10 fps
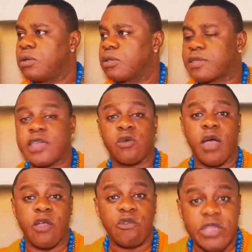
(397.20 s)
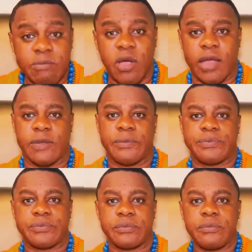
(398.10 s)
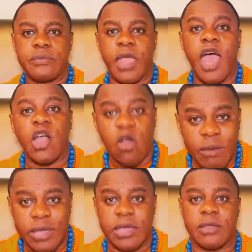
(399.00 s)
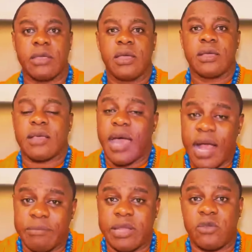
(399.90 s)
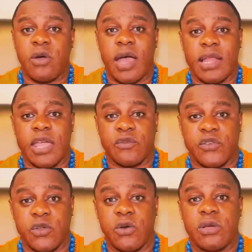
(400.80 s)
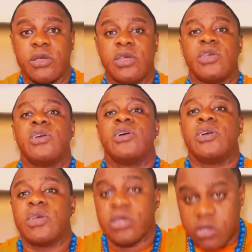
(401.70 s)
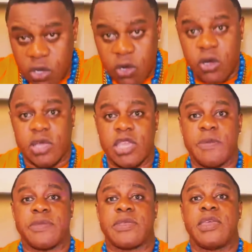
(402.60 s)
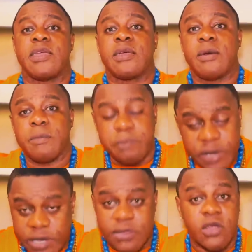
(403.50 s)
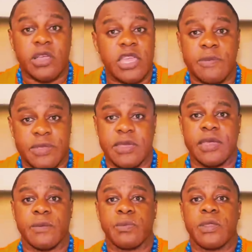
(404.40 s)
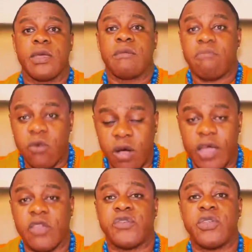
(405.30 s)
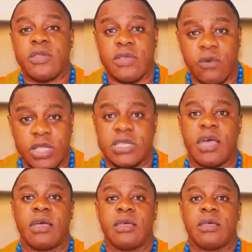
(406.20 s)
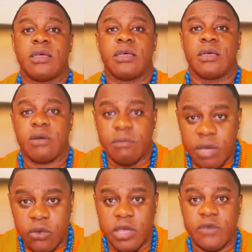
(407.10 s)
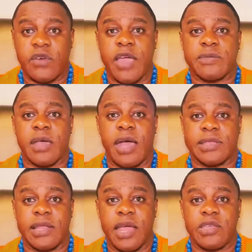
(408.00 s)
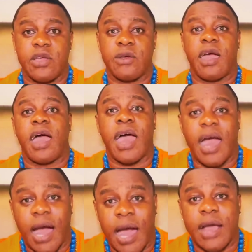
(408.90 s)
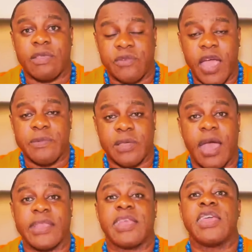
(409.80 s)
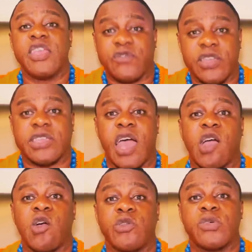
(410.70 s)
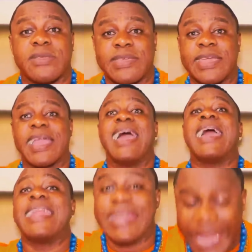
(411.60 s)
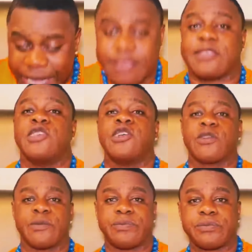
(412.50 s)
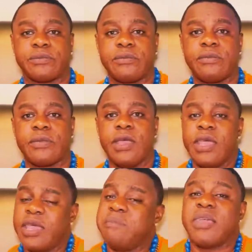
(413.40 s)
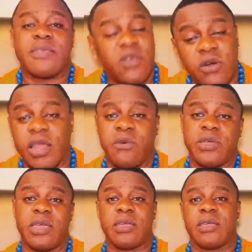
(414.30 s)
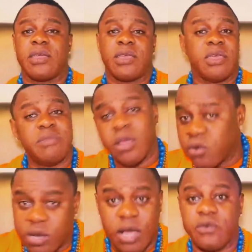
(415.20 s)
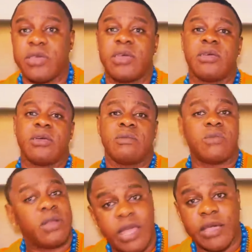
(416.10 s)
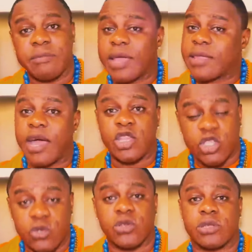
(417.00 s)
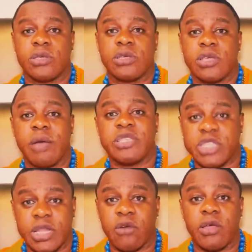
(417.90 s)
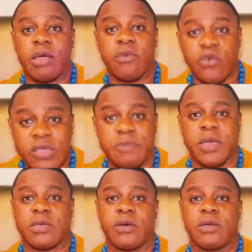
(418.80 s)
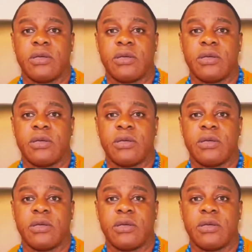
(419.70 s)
Sting want rebrand. And come again. So all me did one length for though. Don't keep Sting. Please no keep Sting. I want you for just to watch ya. I could give Vybz Kartel a year and ask Vybz Kartel if he can come to Sting next year. He may sound away, he may look away, but let me talk the truth. You're my general and I respect you.